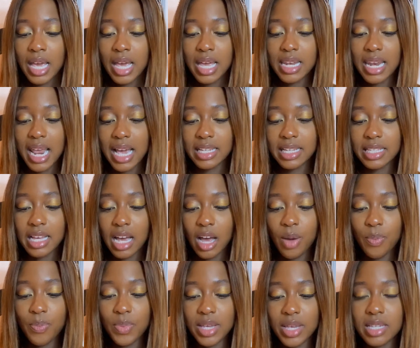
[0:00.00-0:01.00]
Next
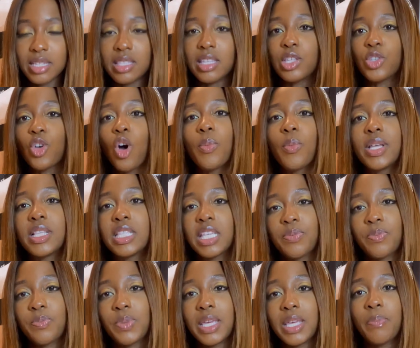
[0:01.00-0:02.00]
up is the Tommy
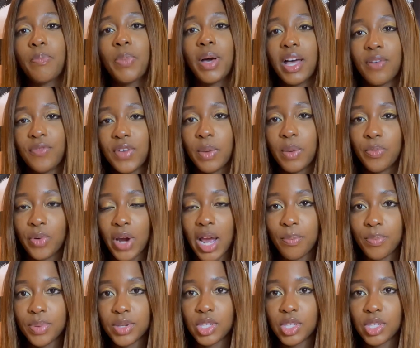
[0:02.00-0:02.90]
Tippy Perfect Prep.